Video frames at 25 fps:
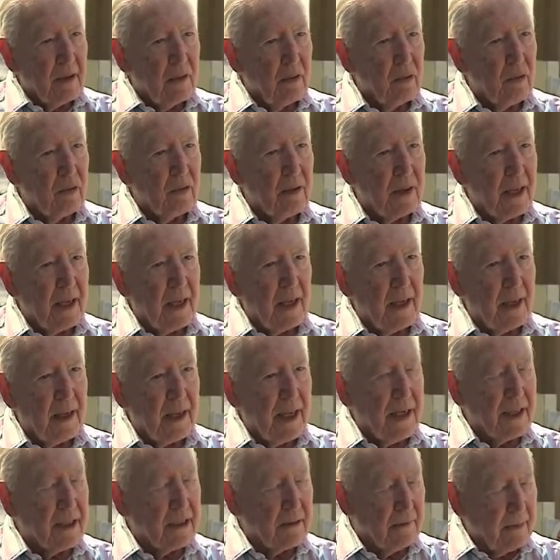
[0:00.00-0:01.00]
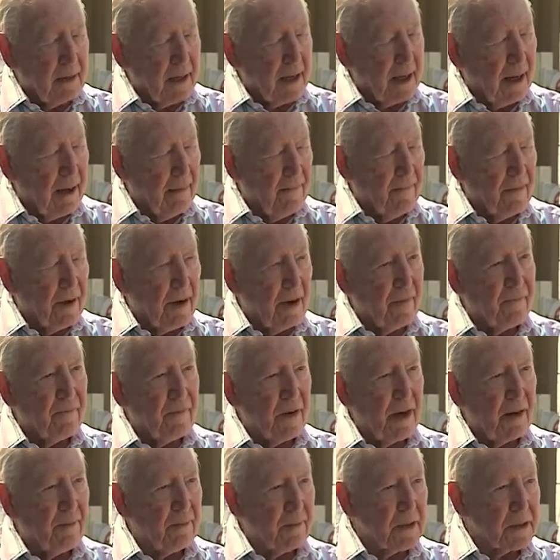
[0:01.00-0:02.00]
who la later became very
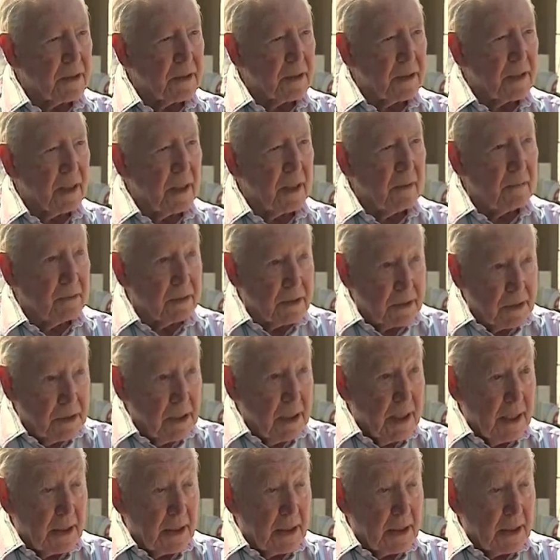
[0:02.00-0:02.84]
famous and then was